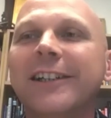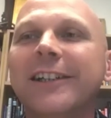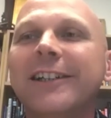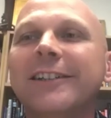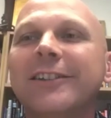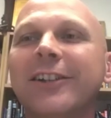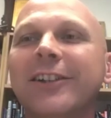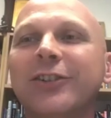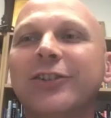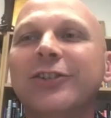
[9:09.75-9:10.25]

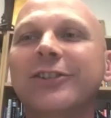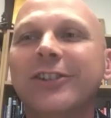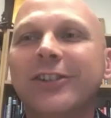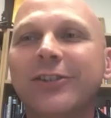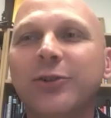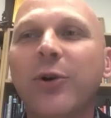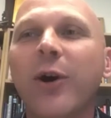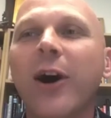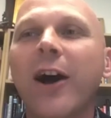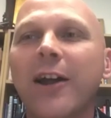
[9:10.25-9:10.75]
So she's
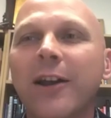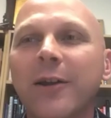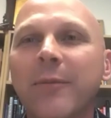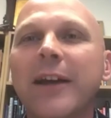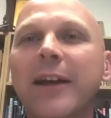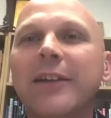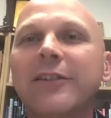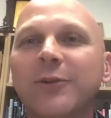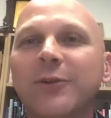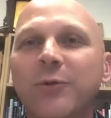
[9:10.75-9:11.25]
quite an
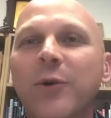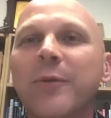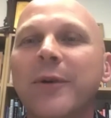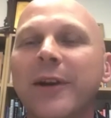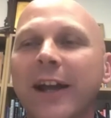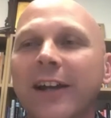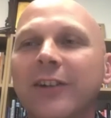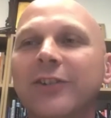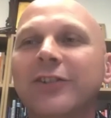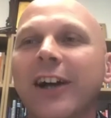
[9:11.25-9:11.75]
amazing woman,
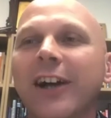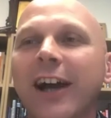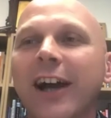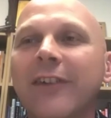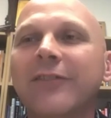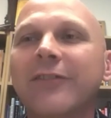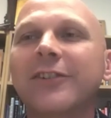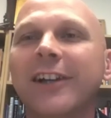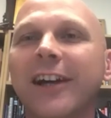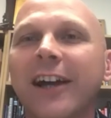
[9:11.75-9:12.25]
actually, I
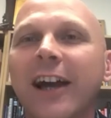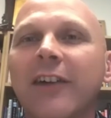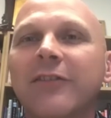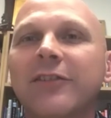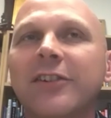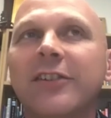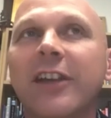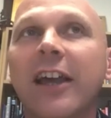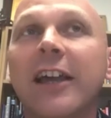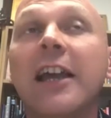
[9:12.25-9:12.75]
have
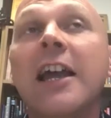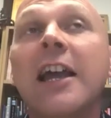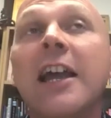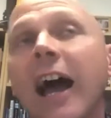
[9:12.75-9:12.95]
to say.